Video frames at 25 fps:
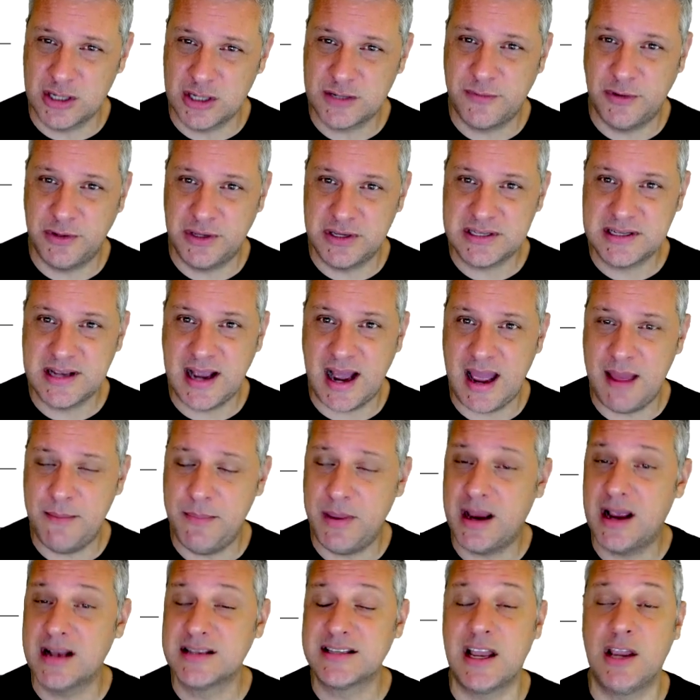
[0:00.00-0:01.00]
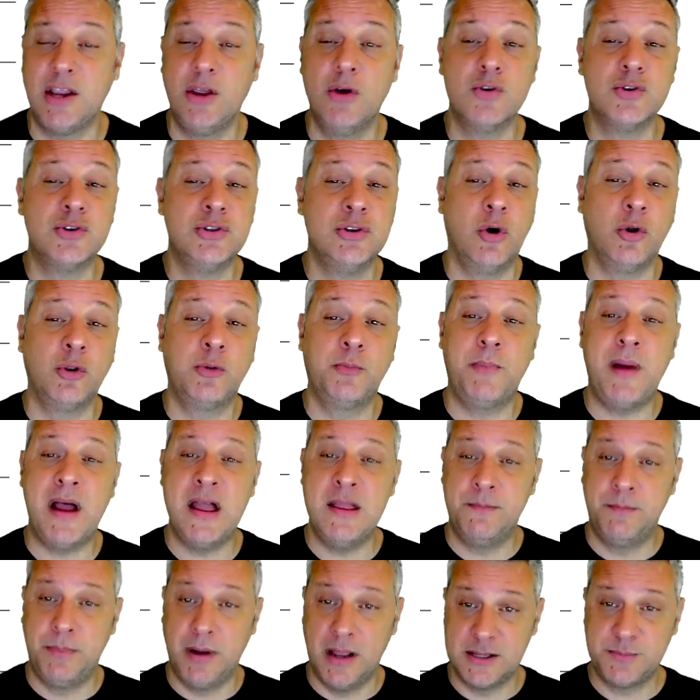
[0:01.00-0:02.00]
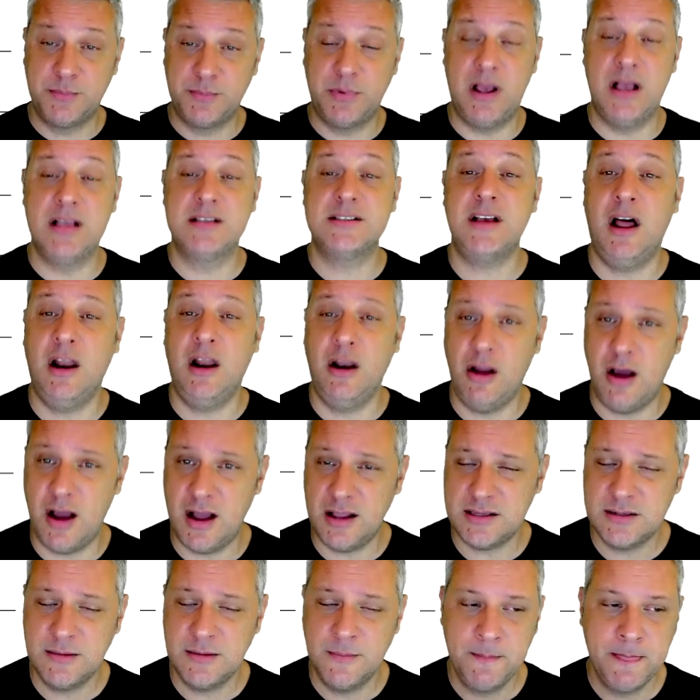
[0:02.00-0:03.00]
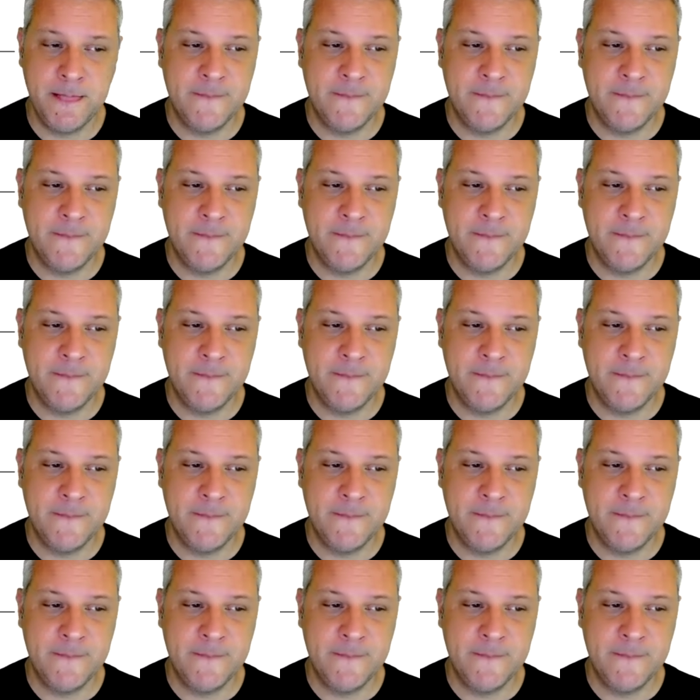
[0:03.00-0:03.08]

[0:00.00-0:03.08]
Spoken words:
for this guy because I use Notepad++ a lot.